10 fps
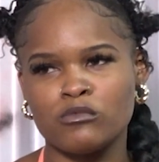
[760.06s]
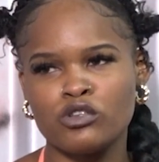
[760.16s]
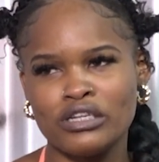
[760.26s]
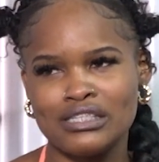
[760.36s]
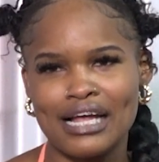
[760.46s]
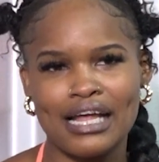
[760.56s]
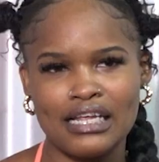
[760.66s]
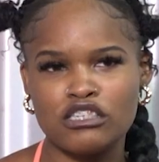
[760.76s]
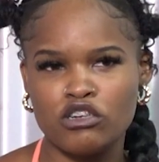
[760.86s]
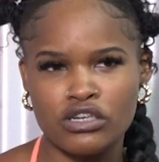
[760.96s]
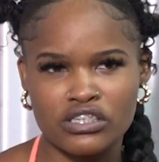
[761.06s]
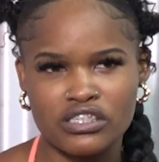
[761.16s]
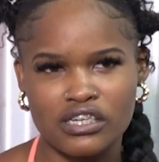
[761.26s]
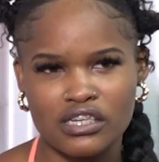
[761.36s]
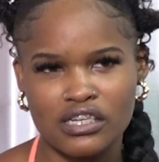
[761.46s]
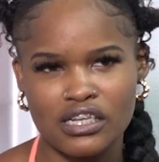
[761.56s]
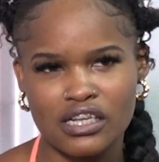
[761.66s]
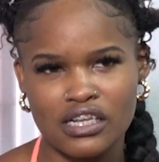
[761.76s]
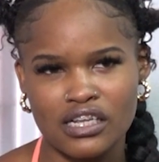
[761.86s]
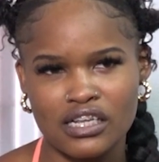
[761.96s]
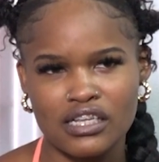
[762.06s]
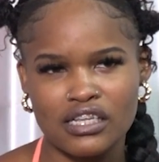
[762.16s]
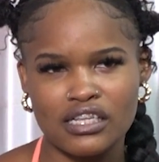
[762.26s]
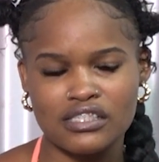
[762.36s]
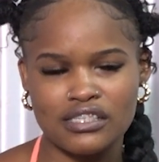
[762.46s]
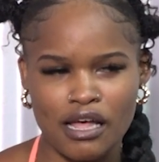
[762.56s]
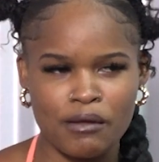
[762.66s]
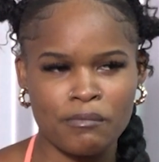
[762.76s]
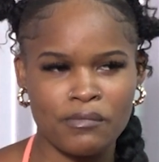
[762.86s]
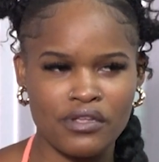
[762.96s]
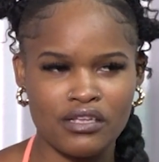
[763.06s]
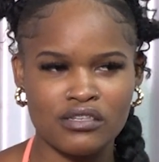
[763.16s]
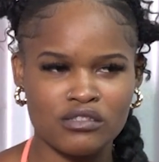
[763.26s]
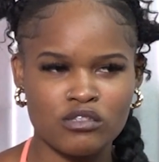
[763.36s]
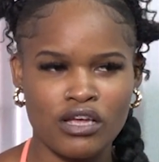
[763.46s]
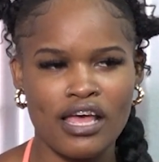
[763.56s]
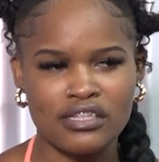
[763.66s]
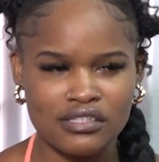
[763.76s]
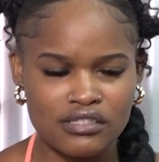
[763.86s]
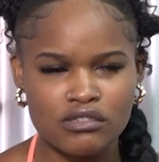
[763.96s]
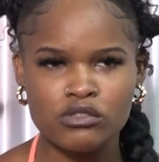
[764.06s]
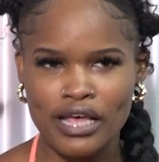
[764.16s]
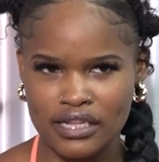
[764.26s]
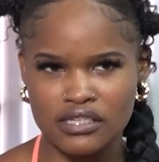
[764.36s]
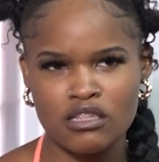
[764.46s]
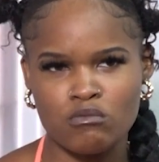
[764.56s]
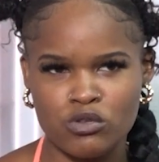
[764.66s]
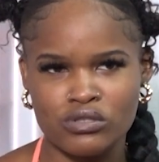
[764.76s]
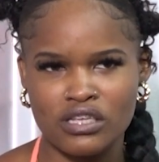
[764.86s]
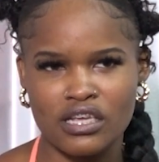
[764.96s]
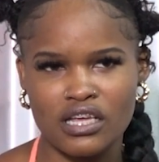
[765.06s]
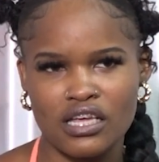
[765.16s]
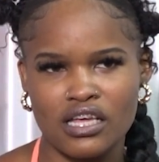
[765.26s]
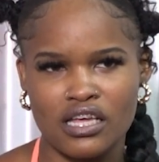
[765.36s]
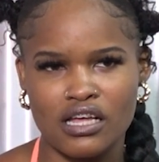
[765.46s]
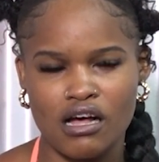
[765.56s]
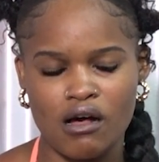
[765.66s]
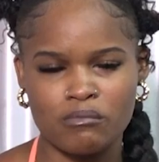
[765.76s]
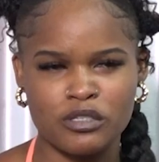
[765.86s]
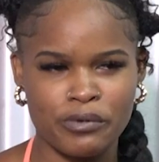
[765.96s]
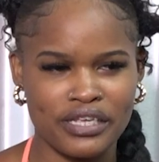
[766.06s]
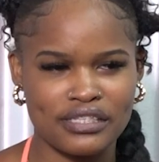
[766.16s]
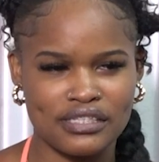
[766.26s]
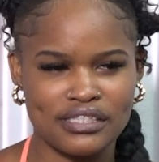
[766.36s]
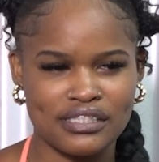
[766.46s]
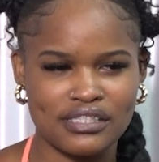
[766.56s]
So it's like an introduction type thing to enter the music space.